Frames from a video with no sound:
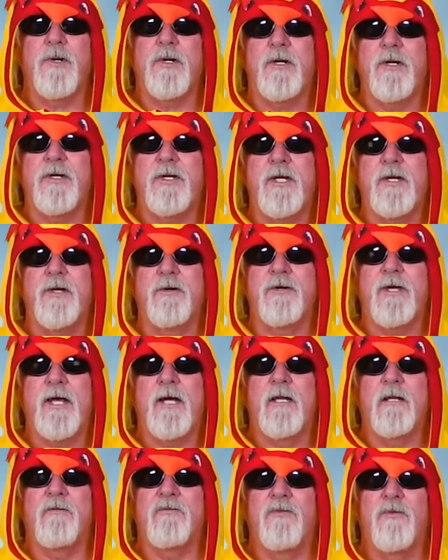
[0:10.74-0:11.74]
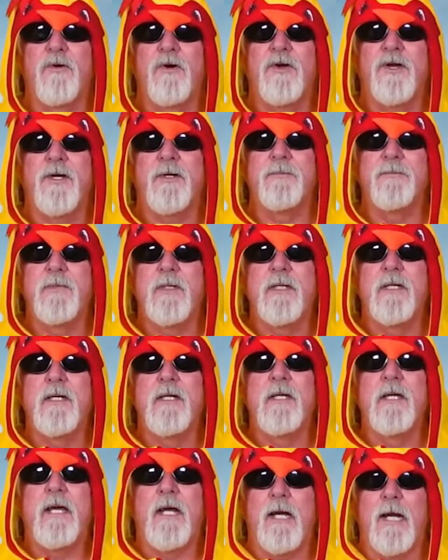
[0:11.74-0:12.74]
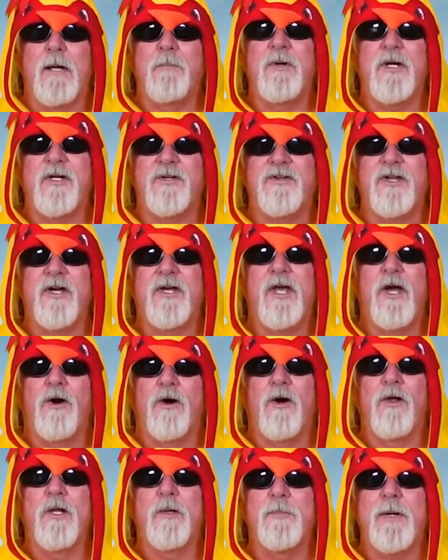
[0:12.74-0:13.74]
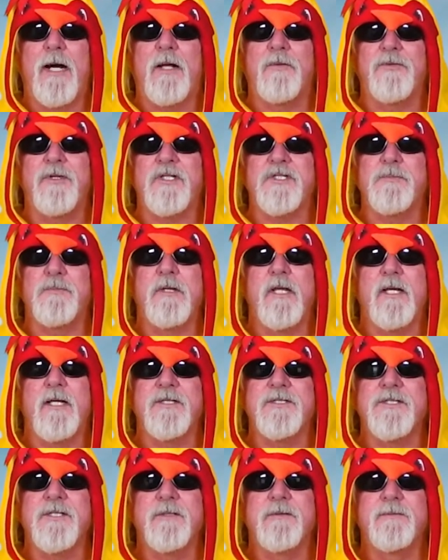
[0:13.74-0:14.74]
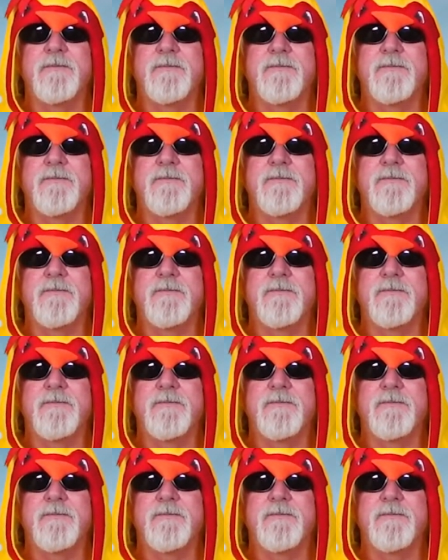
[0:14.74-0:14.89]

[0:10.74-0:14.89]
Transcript: Bernardino, California, and I'm going to tell you all about this place.